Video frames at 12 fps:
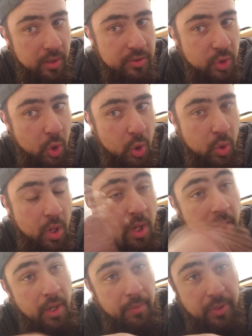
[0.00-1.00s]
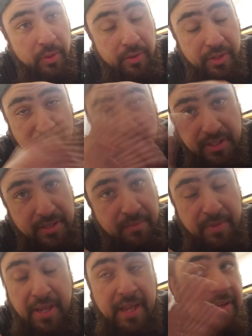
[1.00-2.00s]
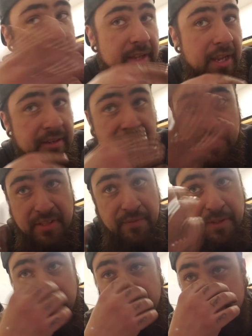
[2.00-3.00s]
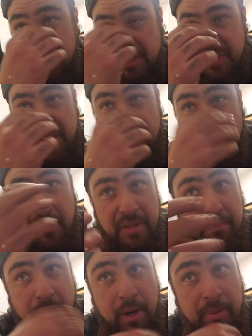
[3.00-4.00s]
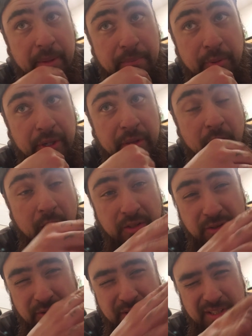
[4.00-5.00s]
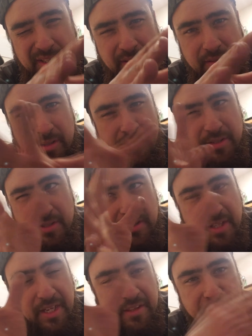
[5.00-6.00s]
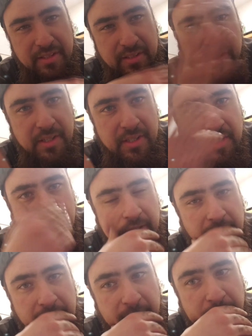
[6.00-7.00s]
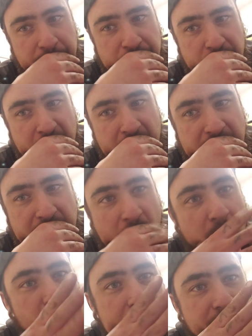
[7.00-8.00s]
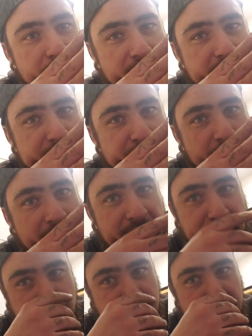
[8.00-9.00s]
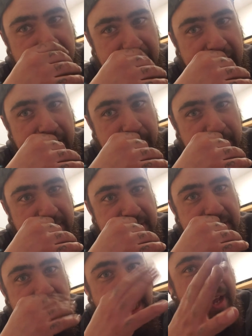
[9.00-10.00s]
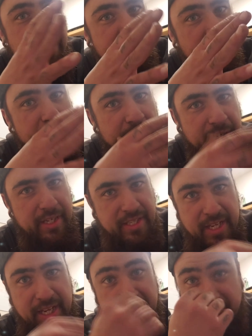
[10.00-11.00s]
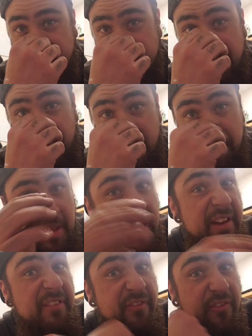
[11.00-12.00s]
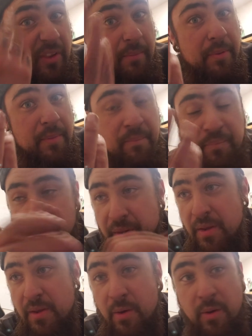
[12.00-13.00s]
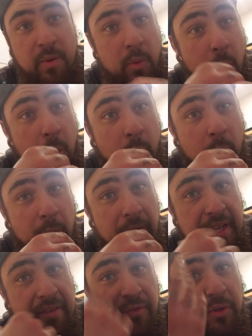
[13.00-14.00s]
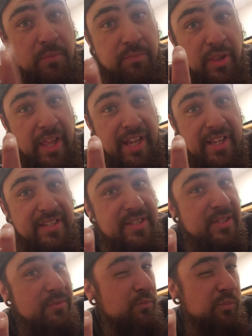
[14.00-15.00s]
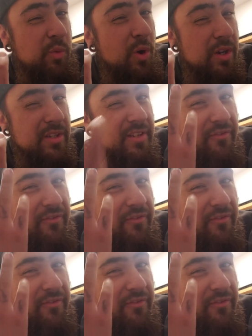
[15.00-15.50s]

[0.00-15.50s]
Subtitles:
So I'll be going. This is gonna be end this video because it's already probably pretty long. So this is like the, you know, don't fucking buy Toyota Camrys to have blown head gaskets if you plan to flip them, or if you plan to want to